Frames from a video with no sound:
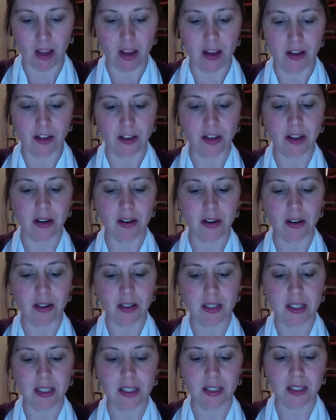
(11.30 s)
So there are
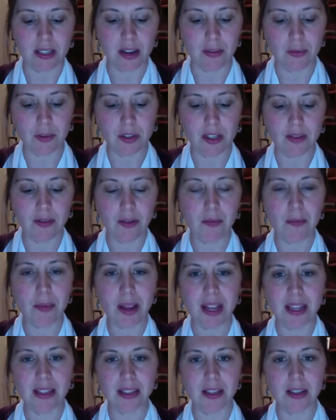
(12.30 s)
several different
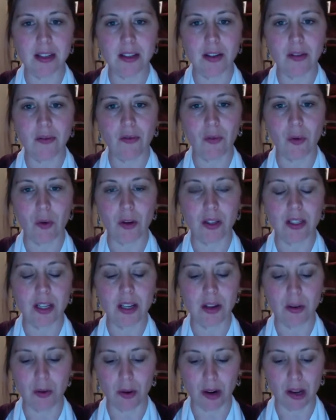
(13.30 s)
bases for
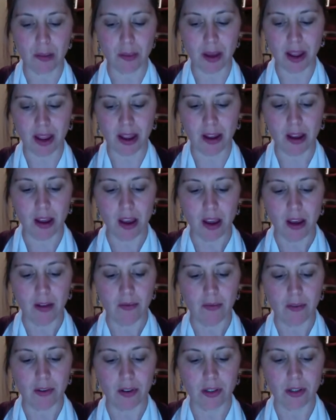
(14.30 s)
seniority pay.
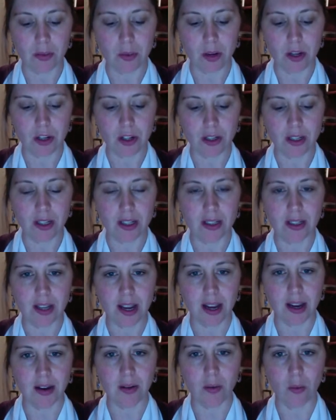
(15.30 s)
First, we should
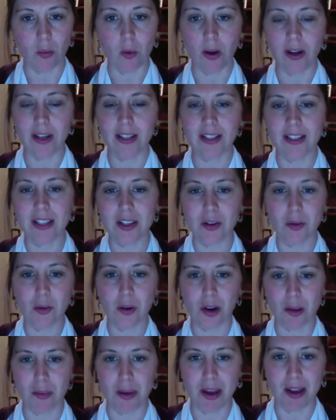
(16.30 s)
decide what is
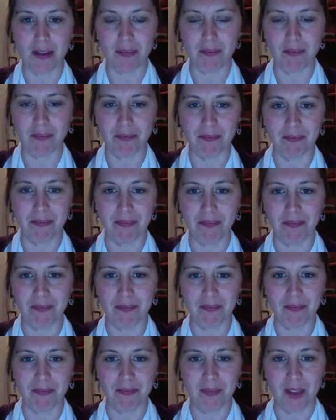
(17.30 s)
seniority pay.
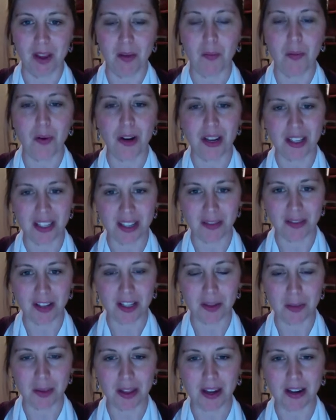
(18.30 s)
Pretty
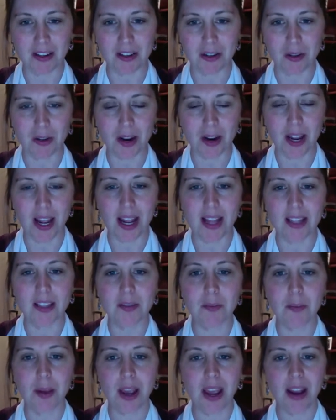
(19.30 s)
self-explanatory.
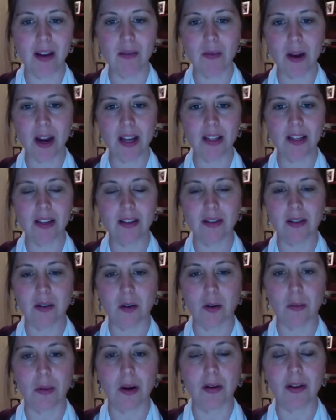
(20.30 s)
It's pay raises
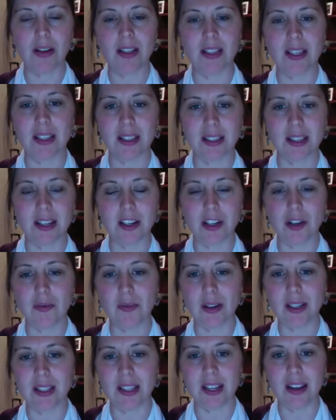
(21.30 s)
or bonuses that you
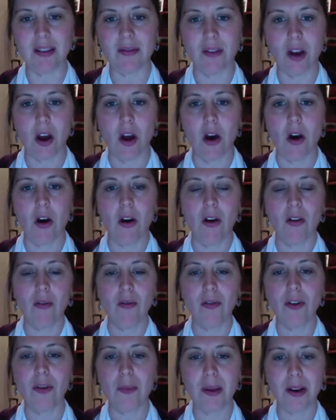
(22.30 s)
receive
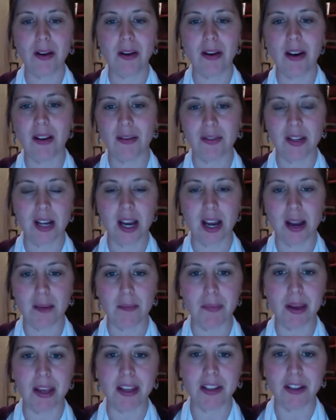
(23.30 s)
over a period of time
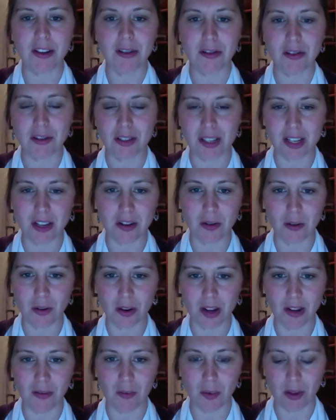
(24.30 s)
based on your
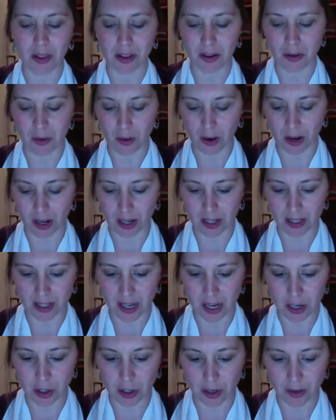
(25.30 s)
seniority with an
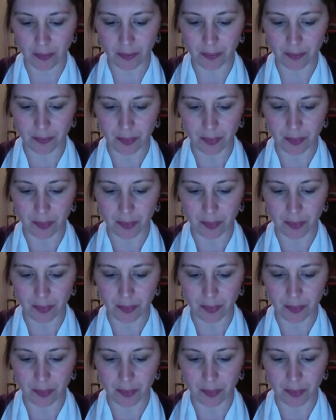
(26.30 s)
organization.